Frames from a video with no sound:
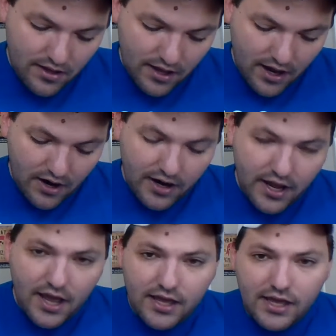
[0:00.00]

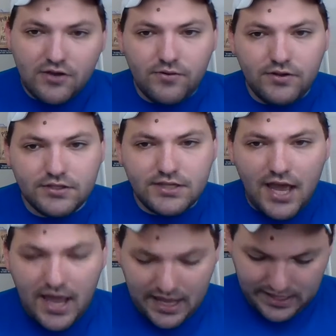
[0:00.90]
Area equals
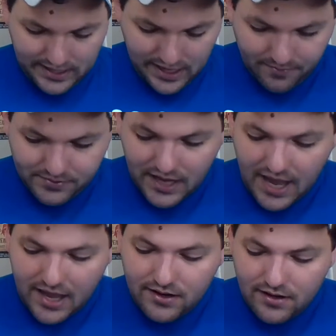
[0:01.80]
8 times
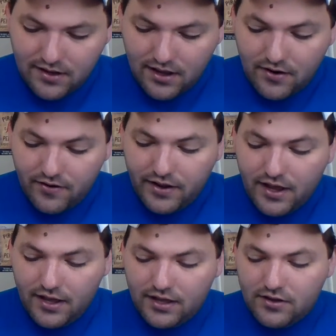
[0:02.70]
8.
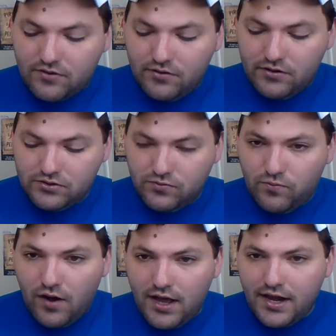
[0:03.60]
Area equals
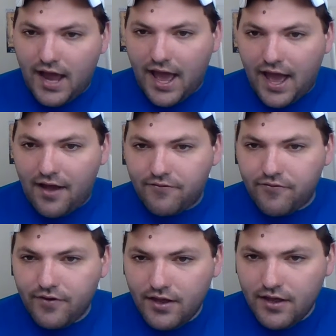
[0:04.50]
1/2,
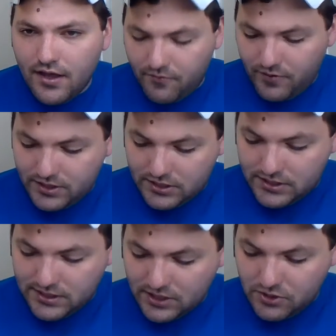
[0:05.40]
which is
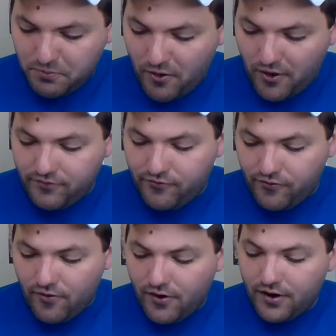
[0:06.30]

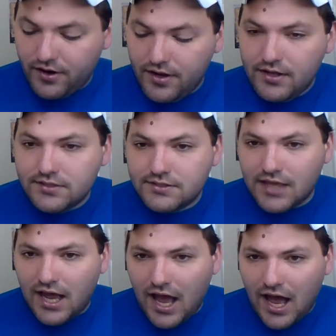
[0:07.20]
6.4
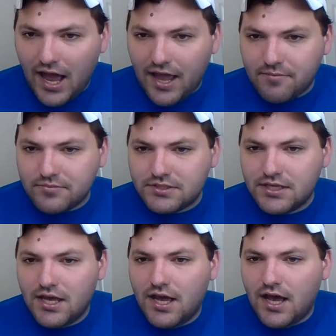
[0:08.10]

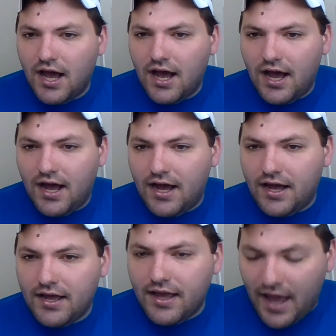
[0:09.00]
times
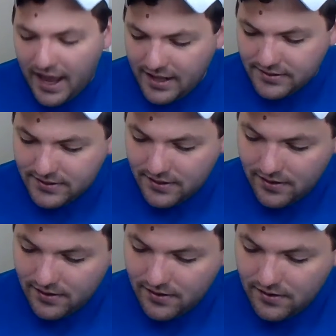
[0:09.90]
8.
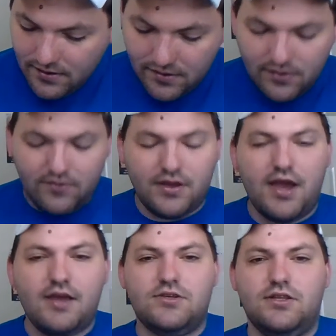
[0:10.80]

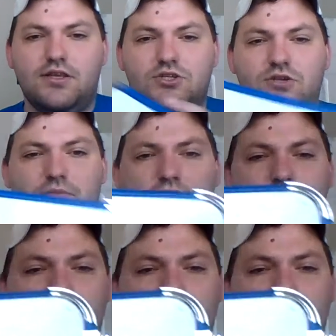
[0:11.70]
Okay, so these should be your